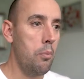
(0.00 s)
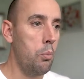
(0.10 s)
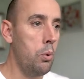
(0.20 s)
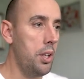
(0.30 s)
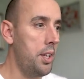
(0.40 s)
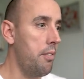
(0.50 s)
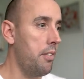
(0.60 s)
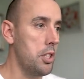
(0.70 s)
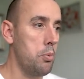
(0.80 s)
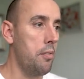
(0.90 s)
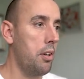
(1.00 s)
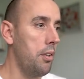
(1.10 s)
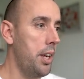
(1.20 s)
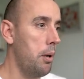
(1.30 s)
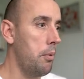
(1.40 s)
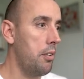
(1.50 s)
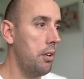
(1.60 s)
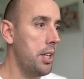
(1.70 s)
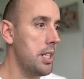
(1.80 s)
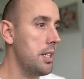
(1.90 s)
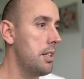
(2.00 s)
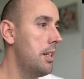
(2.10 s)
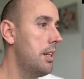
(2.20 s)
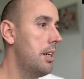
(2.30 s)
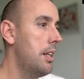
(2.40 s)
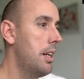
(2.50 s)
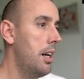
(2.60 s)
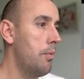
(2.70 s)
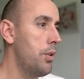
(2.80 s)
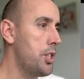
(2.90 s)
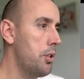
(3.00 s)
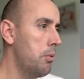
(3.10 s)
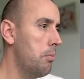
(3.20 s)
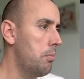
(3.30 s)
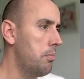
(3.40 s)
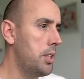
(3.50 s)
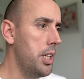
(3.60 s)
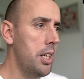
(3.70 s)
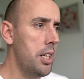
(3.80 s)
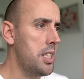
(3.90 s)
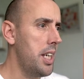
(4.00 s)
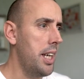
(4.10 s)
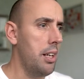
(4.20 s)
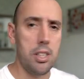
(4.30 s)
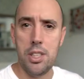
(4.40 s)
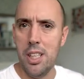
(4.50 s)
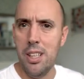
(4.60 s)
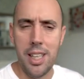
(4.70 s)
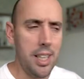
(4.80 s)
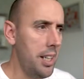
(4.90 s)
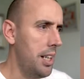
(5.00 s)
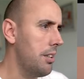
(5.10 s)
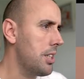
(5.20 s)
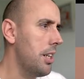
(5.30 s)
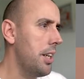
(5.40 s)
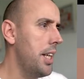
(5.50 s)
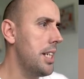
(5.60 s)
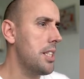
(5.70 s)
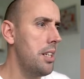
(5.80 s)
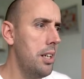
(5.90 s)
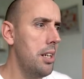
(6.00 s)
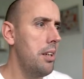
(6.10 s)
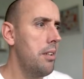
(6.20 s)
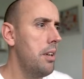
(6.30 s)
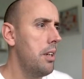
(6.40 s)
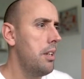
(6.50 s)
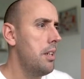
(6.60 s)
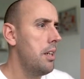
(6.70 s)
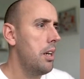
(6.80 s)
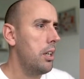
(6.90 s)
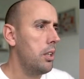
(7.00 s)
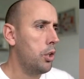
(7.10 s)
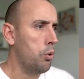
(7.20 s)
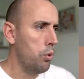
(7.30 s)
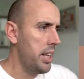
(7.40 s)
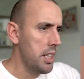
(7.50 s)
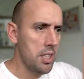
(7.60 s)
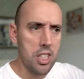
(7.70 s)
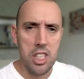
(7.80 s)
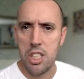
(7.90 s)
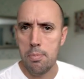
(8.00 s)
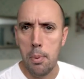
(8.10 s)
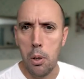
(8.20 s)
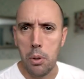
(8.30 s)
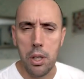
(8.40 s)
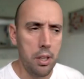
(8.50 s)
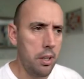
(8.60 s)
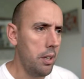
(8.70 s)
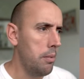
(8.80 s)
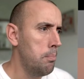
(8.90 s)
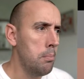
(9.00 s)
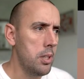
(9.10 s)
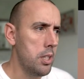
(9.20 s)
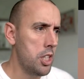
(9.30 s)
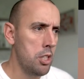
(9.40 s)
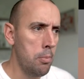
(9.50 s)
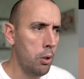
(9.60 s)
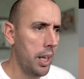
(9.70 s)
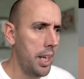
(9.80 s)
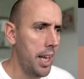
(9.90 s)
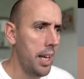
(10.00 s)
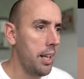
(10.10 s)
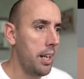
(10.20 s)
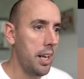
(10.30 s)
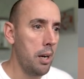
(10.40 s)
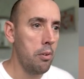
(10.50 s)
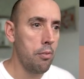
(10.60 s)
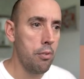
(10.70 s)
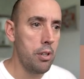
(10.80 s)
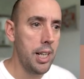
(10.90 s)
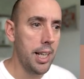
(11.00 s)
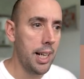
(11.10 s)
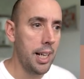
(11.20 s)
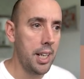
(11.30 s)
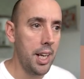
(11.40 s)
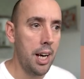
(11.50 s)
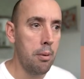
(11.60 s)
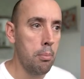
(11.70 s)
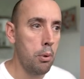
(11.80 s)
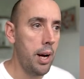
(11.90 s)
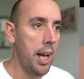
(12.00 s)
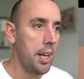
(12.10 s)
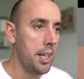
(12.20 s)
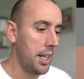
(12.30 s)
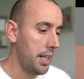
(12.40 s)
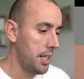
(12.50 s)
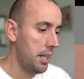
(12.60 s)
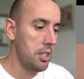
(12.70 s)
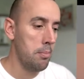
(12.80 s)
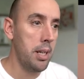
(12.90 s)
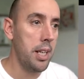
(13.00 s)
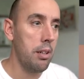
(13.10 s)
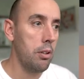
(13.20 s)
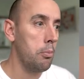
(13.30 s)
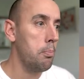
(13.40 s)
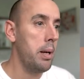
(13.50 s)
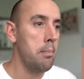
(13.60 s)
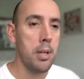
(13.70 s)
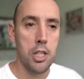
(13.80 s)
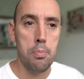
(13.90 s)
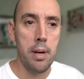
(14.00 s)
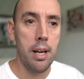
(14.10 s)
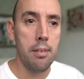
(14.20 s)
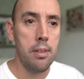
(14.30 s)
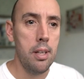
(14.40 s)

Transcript: What a difference we've got now. We've got this original dirty, it looks dirty, doesn't it? It looks like there's a grit and smoke and smog in the air. Now we've really cleaned it up, brought out the details and made it look much better.